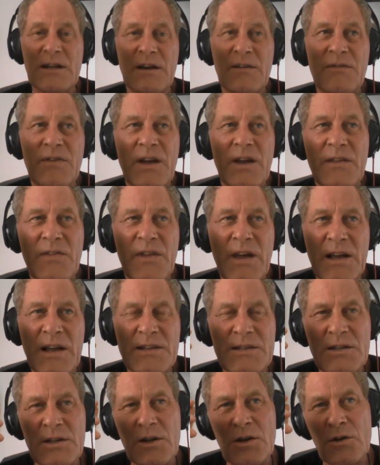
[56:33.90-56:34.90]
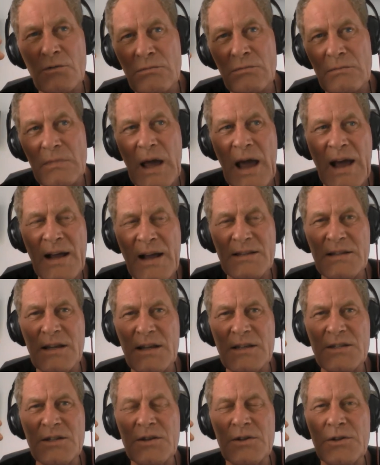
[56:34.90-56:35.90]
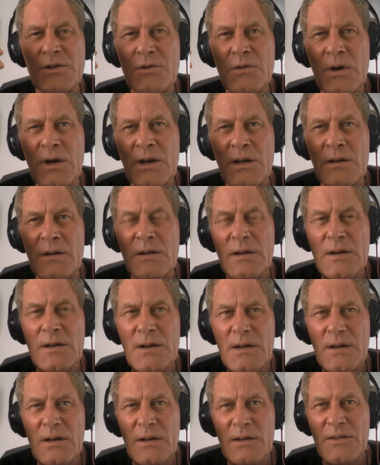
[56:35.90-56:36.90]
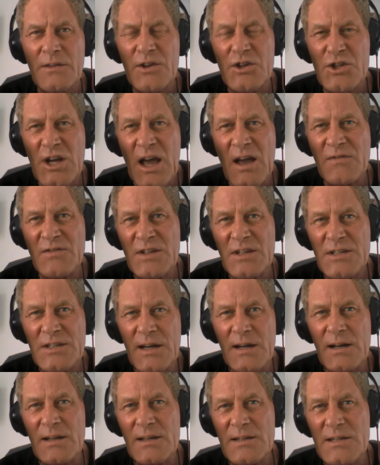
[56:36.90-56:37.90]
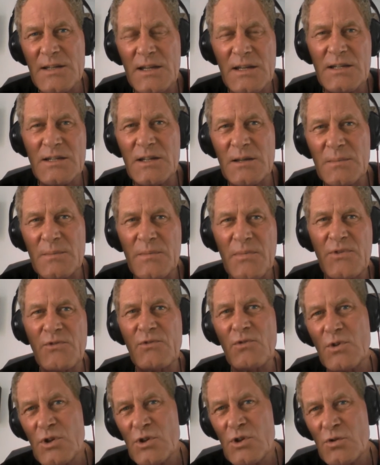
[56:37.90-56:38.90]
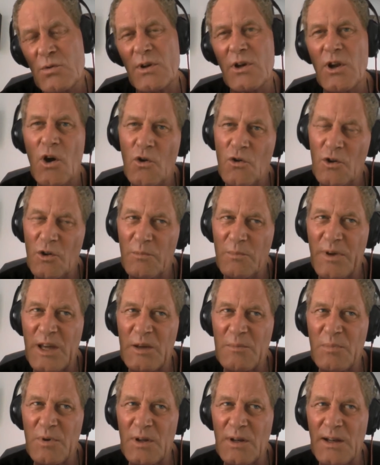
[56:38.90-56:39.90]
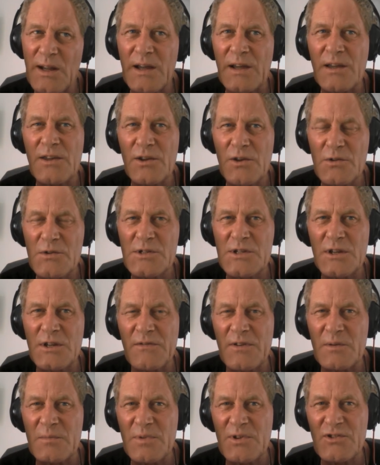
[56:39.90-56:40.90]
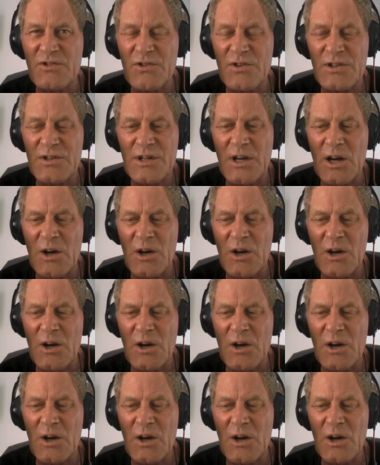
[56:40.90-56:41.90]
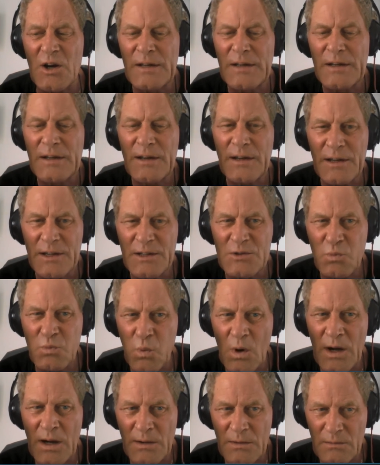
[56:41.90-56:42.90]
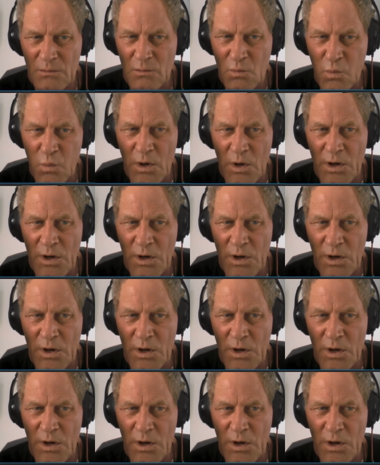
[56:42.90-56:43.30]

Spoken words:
stuff like that. So access to the shaft and tunnel system through local people like Yusuf and Patricia Oyan is what